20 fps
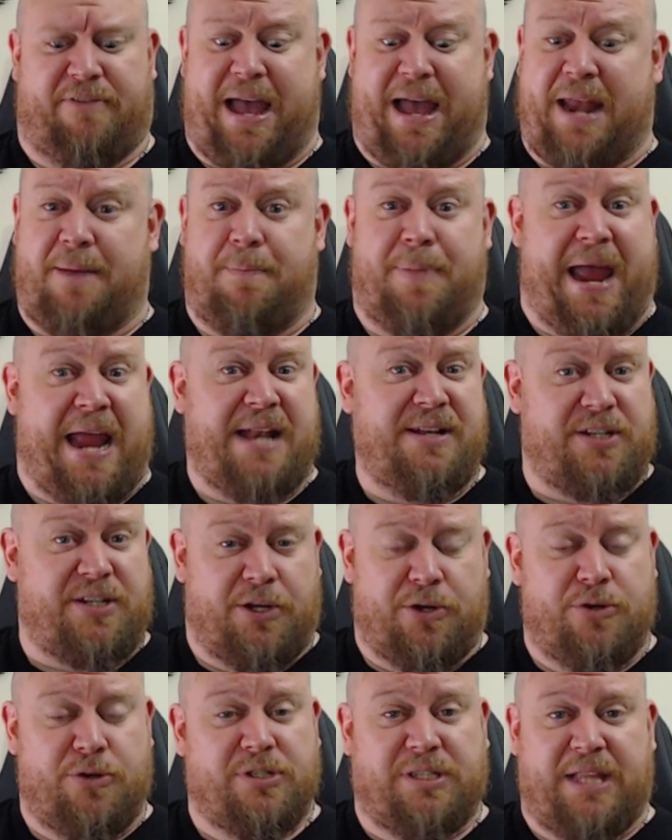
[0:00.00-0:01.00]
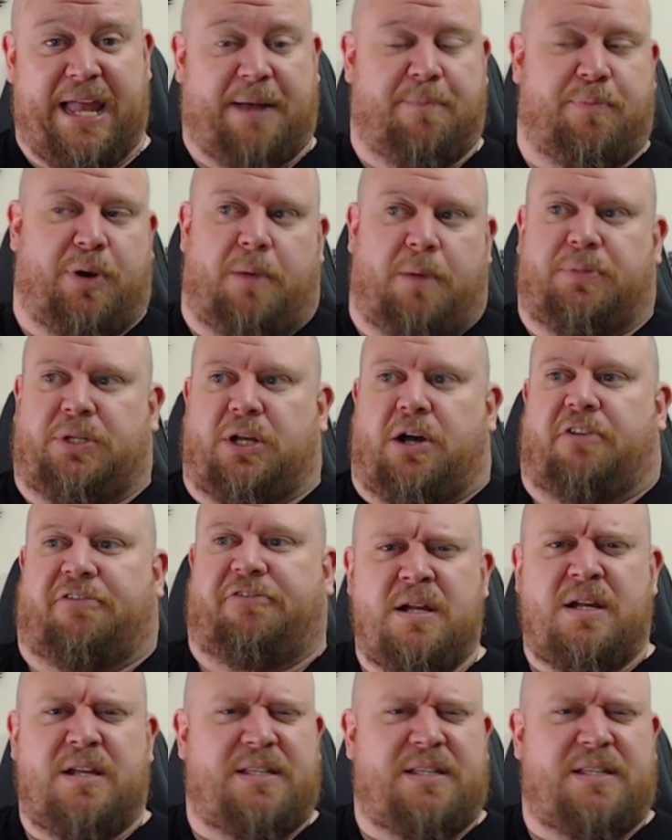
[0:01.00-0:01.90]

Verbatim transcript: I had a Penta whose leg popped off.